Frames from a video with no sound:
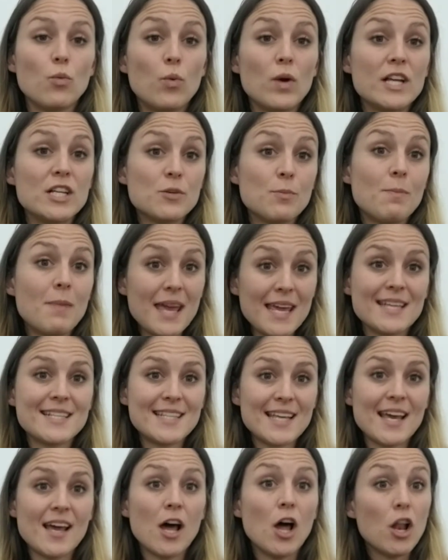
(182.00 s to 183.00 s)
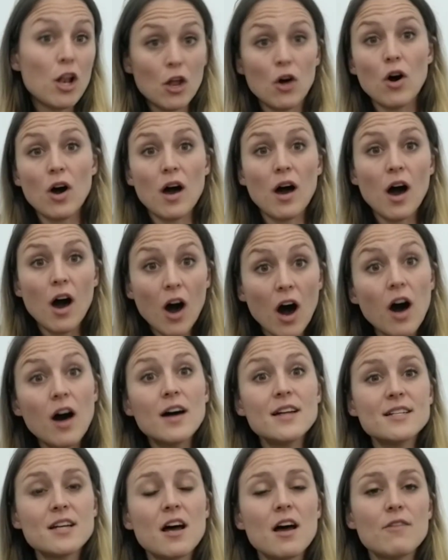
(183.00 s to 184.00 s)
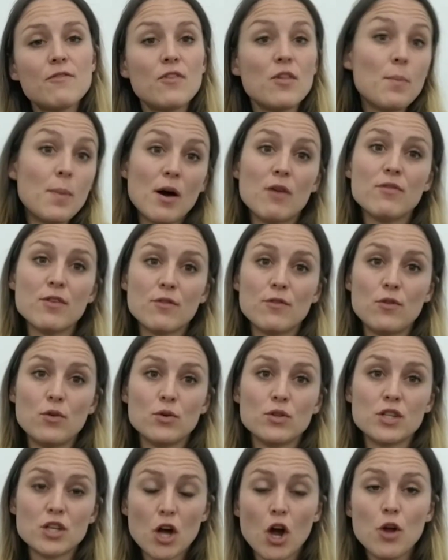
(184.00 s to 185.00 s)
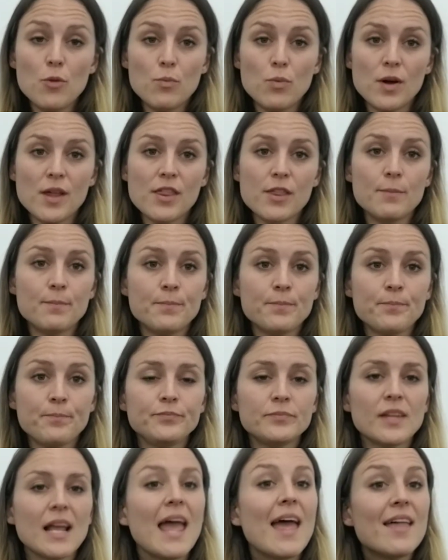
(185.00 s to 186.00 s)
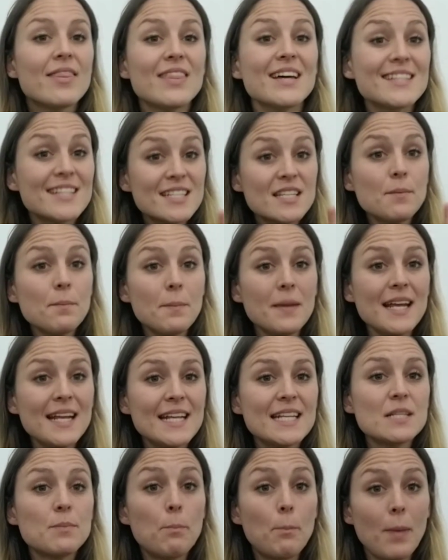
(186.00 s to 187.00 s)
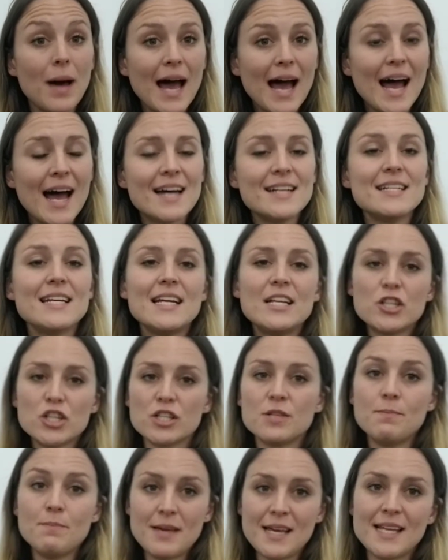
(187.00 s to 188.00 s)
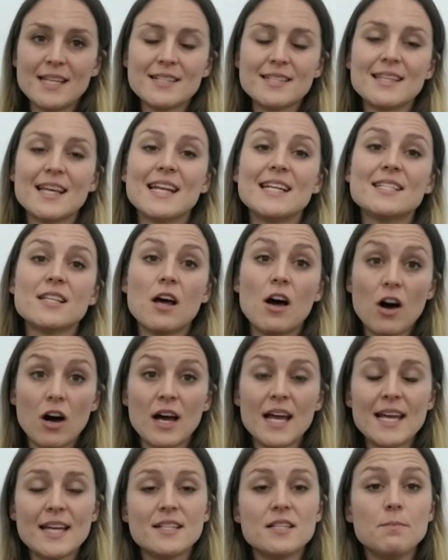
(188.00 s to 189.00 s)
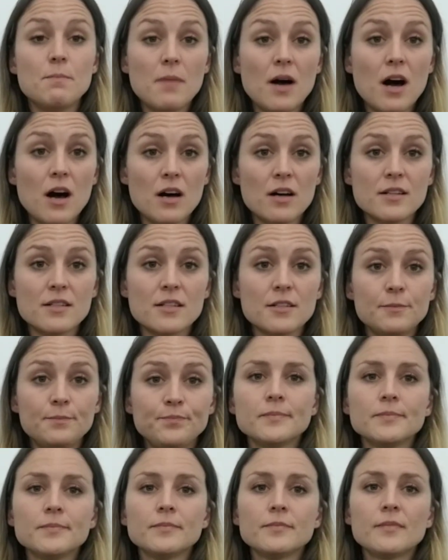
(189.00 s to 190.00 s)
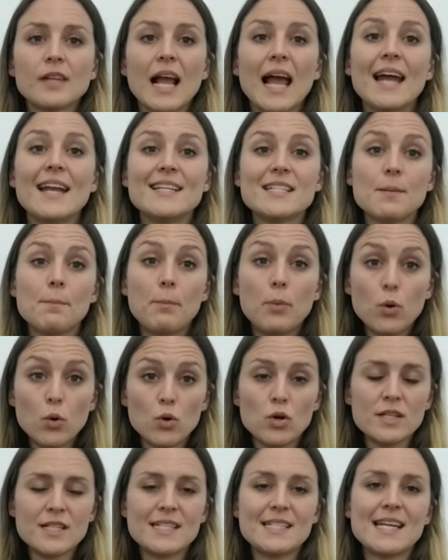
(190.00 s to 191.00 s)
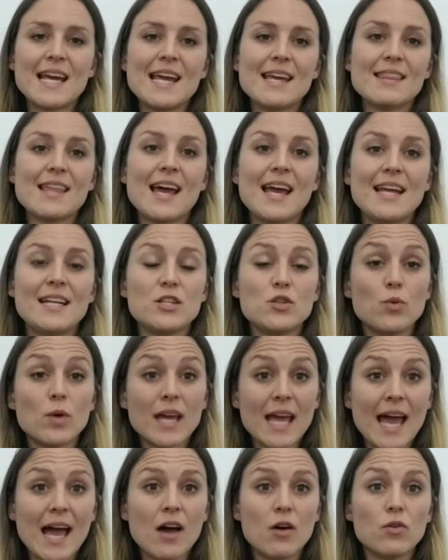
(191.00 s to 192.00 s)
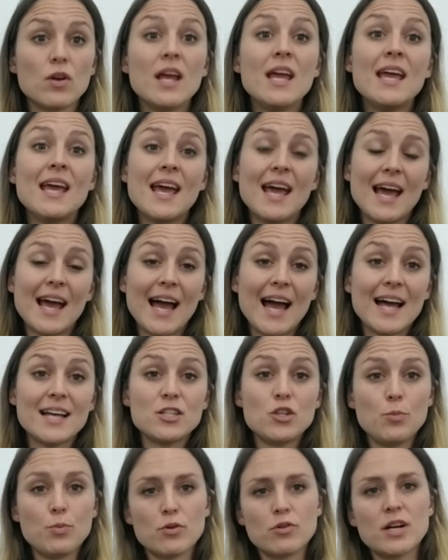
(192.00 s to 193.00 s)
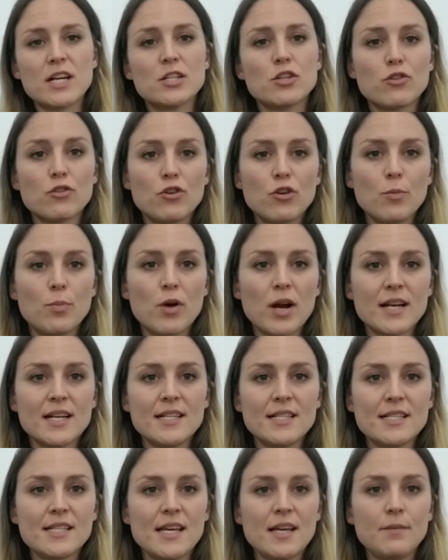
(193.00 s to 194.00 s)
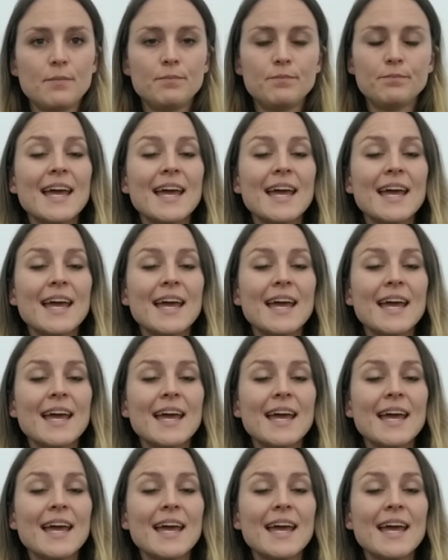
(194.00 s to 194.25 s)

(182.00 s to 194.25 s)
which makes it a lot harder for the pelvic floor to cope with. That doesn't mean it's bad, it just means that it's a higher demand. And it's important to take that into account as you progress through your pregnancy.